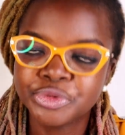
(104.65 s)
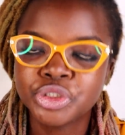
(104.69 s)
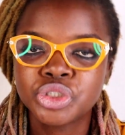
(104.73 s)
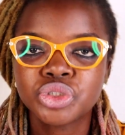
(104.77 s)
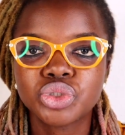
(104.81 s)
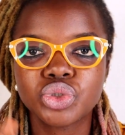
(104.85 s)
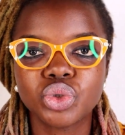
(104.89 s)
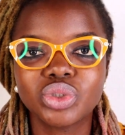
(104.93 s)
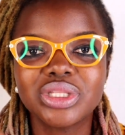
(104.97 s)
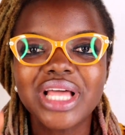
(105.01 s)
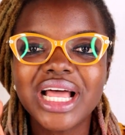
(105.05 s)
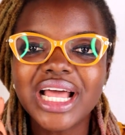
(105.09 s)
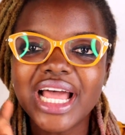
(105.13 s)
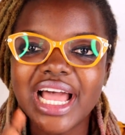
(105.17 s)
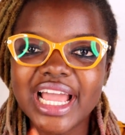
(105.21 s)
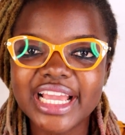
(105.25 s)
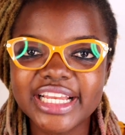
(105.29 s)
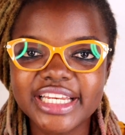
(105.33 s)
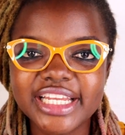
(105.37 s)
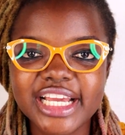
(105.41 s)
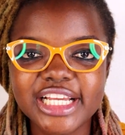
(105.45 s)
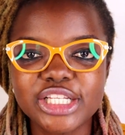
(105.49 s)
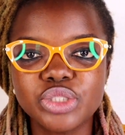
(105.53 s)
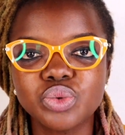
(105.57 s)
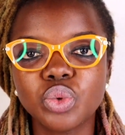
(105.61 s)
So that
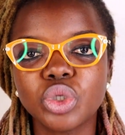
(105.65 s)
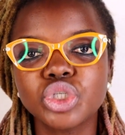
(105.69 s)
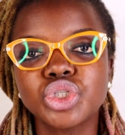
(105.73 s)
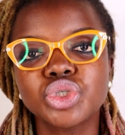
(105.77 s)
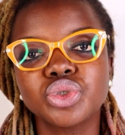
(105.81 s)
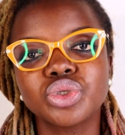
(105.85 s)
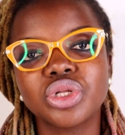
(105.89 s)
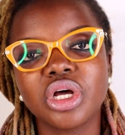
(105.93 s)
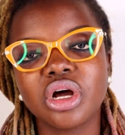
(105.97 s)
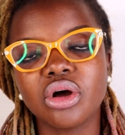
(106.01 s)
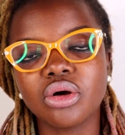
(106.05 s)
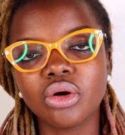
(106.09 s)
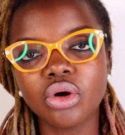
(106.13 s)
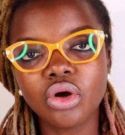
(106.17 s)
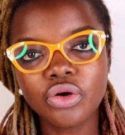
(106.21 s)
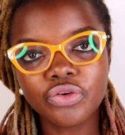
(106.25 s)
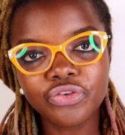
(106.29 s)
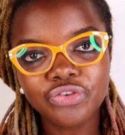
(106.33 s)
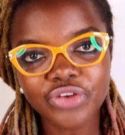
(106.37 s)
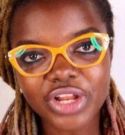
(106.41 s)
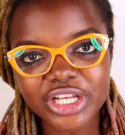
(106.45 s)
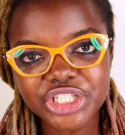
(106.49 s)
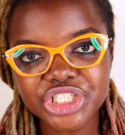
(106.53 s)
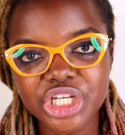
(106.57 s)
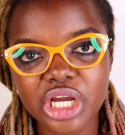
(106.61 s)
idea is what you now
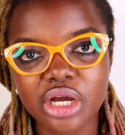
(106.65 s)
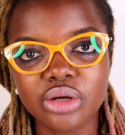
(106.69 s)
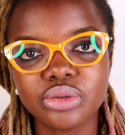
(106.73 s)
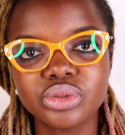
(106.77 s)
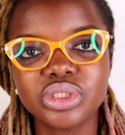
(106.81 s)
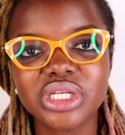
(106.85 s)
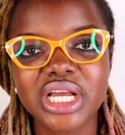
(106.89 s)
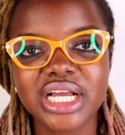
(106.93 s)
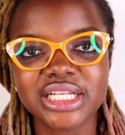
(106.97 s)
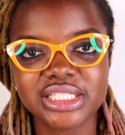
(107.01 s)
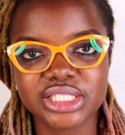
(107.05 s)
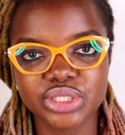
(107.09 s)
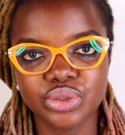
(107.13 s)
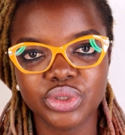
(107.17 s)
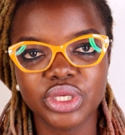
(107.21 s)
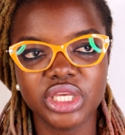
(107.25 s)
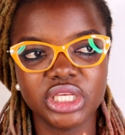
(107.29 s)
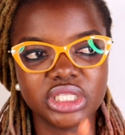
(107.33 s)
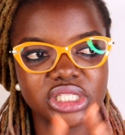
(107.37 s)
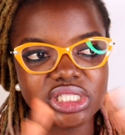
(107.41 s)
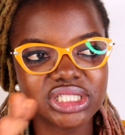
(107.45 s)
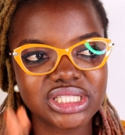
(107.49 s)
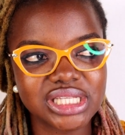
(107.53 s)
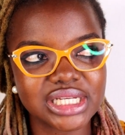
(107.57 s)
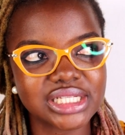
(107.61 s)
flesh out and say, okay,
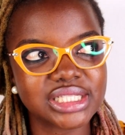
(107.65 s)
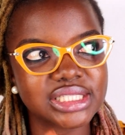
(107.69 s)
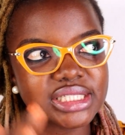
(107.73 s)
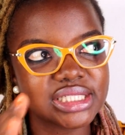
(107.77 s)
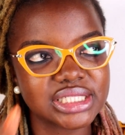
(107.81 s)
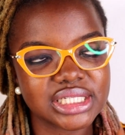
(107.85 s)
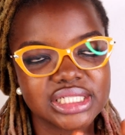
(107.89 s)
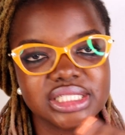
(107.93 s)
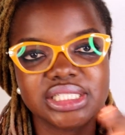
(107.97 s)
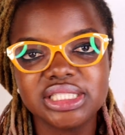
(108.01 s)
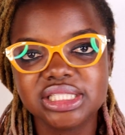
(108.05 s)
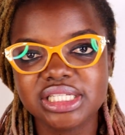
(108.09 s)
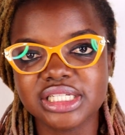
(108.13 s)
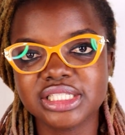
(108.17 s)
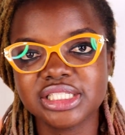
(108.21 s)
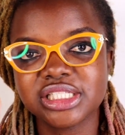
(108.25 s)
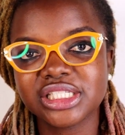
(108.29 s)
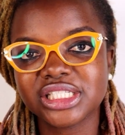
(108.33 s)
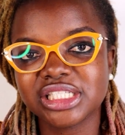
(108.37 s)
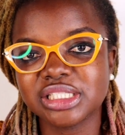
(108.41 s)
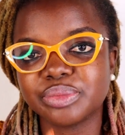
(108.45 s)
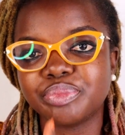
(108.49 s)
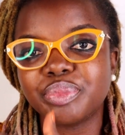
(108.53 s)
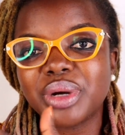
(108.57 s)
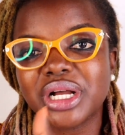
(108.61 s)
this
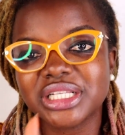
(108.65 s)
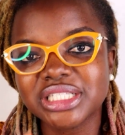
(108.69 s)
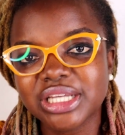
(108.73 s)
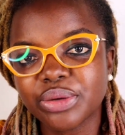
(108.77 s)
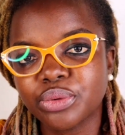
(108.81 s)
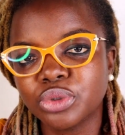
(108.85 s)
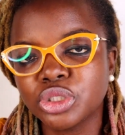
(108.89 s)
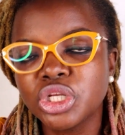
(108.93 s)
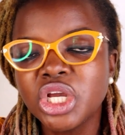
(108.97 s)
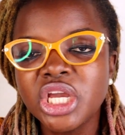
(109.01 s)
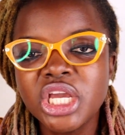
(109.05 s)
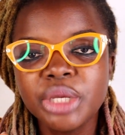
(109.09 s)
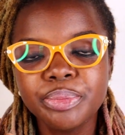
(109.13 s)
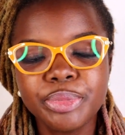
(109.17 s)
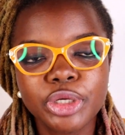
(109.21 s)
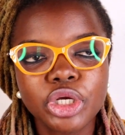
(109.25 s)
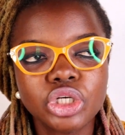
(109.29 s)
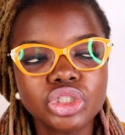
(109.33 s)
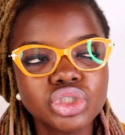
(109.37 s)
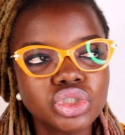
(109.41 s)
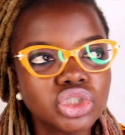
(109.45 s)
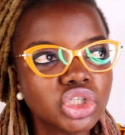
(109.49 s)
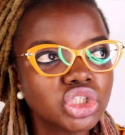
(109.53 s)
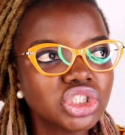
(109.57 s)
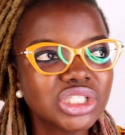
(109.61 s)
is part I want.
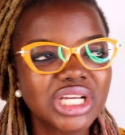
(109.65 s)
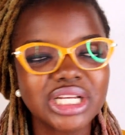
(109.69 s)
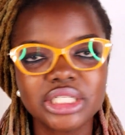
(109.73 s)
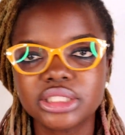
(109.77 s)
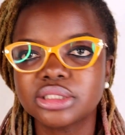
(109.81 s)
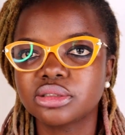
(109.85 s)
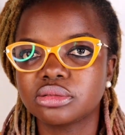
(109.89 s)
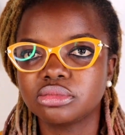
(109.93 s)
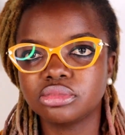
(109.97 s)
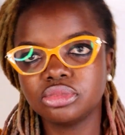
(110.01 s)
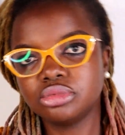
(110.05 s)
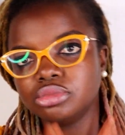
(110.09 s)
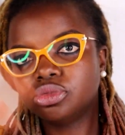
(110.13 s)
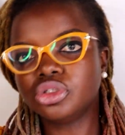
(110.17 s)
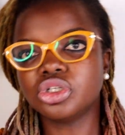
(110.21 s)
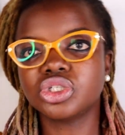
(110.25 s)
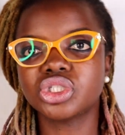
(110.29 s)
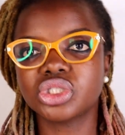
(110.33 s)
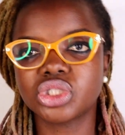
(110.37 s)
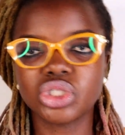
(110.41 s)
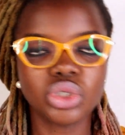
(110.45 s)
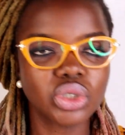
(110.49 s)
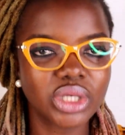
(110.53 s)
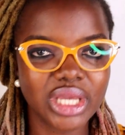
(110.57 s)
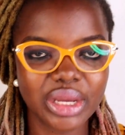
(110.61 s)
Because you
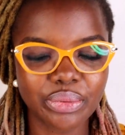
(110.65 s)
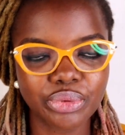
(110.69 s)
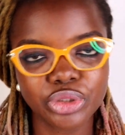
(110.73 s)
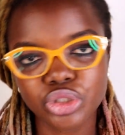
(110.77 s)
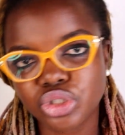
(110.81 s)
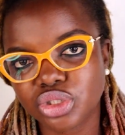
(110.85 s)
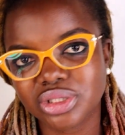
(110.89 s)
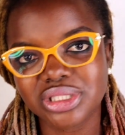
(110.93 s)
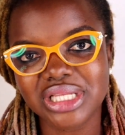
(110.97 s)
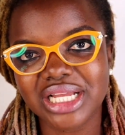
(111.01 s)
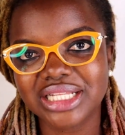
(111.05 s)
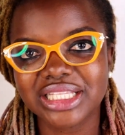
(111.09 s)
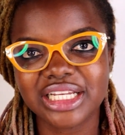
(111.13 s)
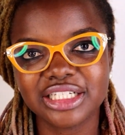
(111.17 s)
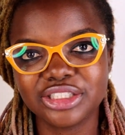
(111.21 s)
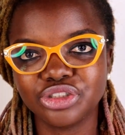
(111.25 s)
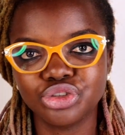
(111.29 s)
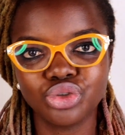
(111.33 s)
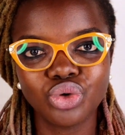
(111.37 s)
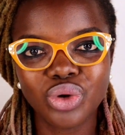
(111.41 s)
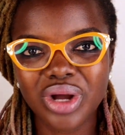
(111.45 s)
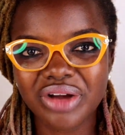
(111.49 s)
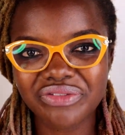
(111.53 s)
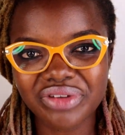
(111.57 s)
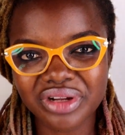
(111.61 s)
just say, okay, I want to start, and
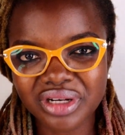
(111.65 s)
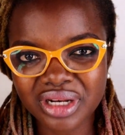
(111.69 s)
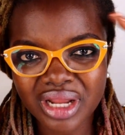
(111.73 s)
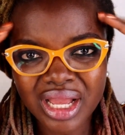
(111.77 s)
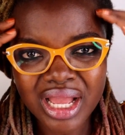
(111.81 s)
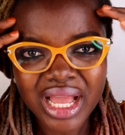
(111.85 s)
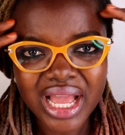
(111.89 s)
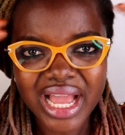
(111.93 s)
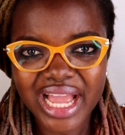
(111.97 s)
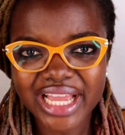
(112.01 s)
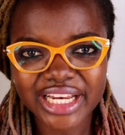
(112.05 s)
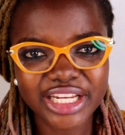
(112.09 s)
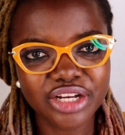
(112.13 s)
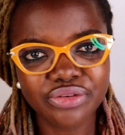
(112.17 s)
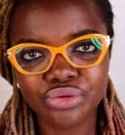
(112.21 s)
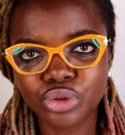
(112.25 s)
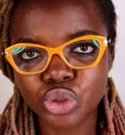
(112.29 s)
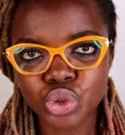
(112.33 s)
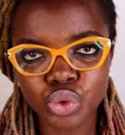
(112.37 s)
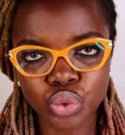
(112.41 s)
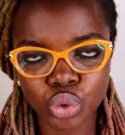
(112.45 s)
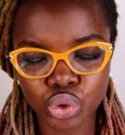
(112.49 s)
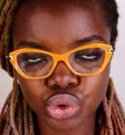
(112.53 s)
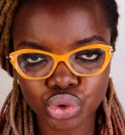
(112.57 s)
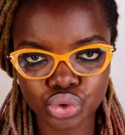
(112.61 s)
you don't have an idea what
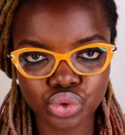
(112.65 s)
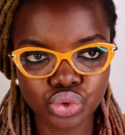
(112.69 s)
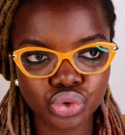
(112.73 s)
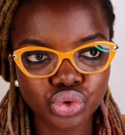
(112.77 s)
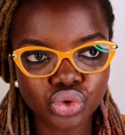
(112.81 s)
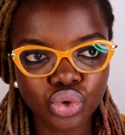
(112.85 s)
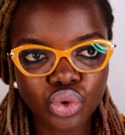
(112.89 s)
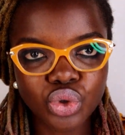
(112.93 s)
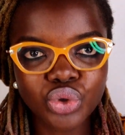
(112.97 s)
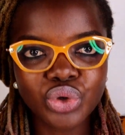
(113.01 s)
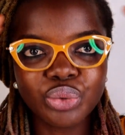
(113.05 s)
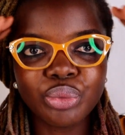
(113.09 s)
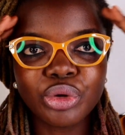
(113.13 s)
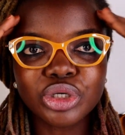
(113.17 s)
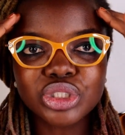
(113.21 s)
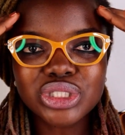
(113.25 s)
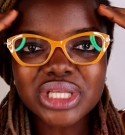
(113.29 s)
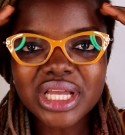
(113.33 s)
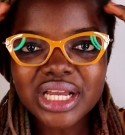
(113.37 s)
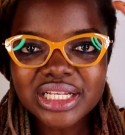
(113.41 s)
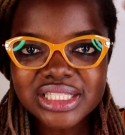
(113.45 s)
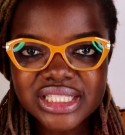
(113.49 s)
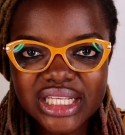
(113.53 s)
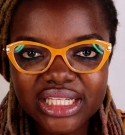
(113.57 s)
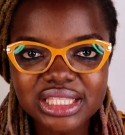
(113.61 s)
you want to do. So you must
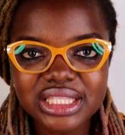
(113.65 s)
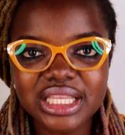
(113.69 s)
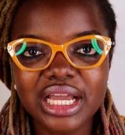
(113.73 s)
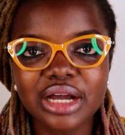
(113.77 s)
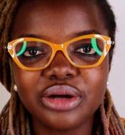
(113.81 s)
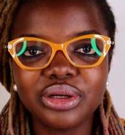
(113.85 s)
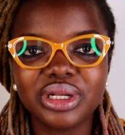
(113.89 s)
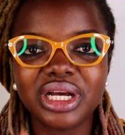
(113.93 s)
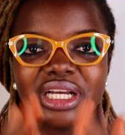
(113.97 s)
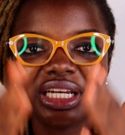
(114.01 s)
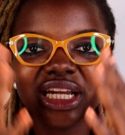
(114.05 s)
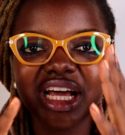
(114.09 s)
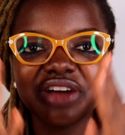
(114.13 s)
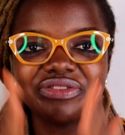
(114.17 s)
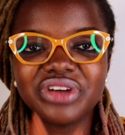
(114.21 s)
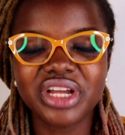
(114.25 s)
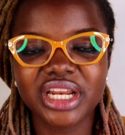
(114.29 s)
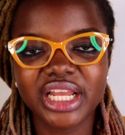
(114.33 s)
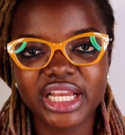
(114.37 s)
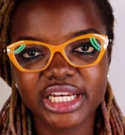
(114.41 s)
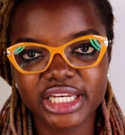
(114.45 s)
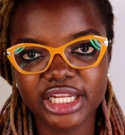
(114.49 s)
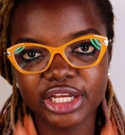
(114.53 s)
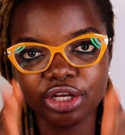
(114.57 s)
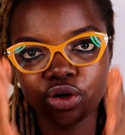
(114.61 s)
sit down and have
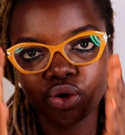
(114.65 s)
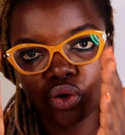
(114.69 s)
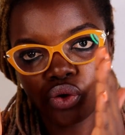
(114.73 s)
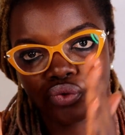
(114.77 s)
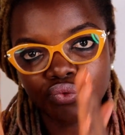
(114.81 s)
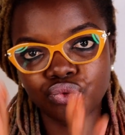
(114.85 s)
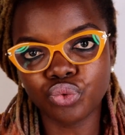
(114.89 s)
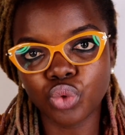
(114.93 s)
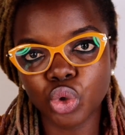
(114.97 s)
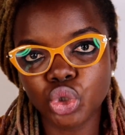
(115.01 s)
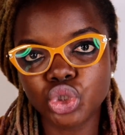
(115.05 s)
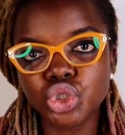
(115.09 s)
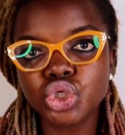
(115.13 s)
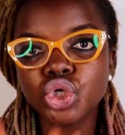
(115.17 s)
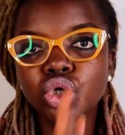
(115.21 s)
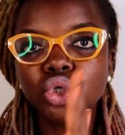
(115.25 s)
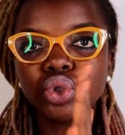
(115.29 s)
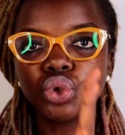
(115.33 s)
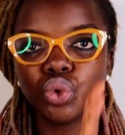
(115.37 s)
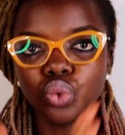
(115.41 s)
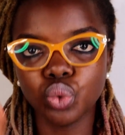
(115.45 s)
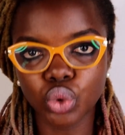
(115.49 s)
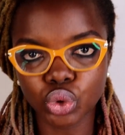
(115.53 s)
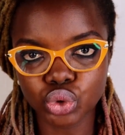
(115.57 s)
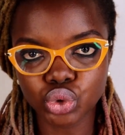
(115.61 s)
an idea of what
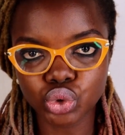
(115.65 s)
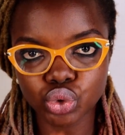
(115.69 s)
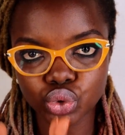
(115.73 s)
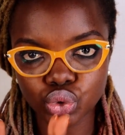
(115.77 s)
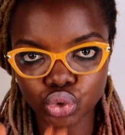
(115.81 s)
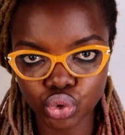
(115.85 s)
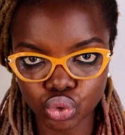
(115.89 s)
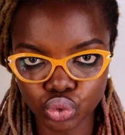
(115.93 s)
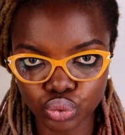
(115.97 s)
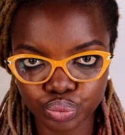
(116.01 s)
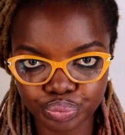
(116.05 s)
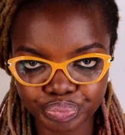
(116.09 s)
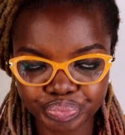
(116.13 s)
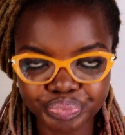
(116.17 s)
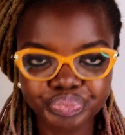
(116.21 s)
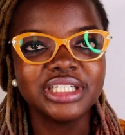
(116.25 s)
you want to do.